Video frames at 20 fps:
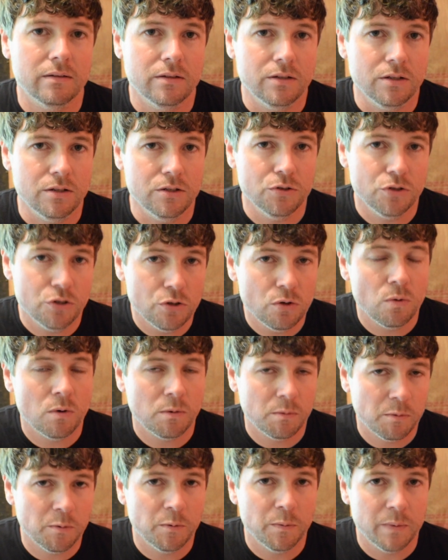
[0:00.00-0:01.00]
You do
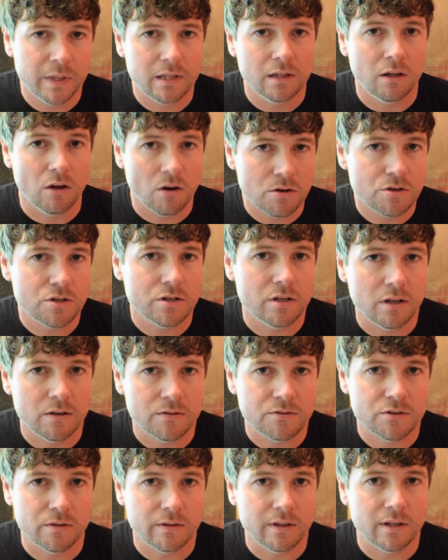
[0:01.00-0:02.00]
want them to be large enough
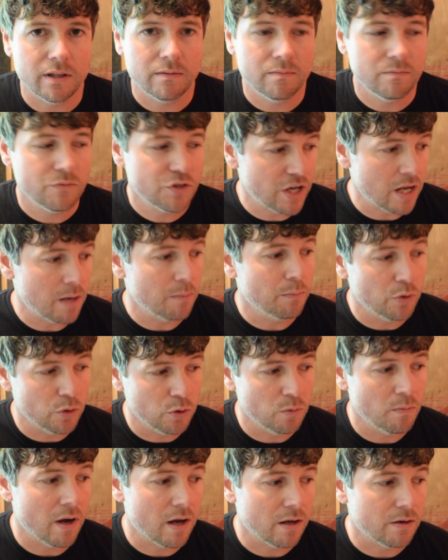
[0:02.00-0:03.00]
so that shampoo
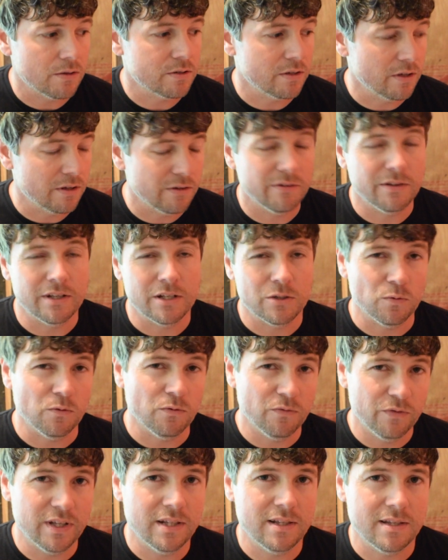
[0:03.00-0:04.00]
bottles and other things will
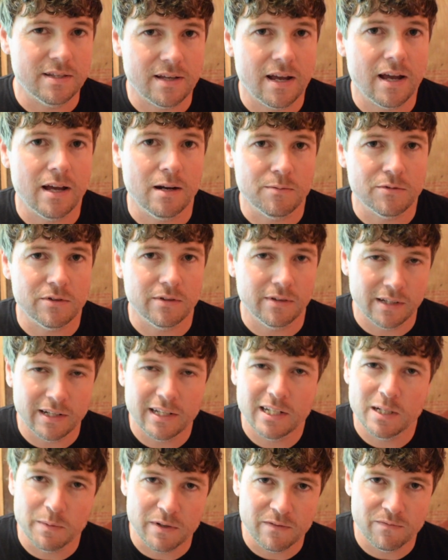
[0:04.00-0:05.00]
fit inside them, so they
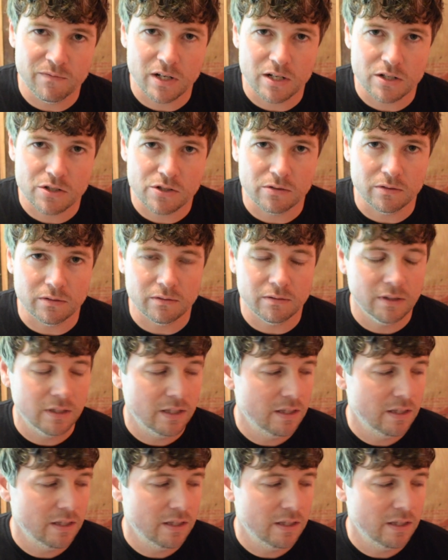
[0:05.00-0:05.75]
need to be functional.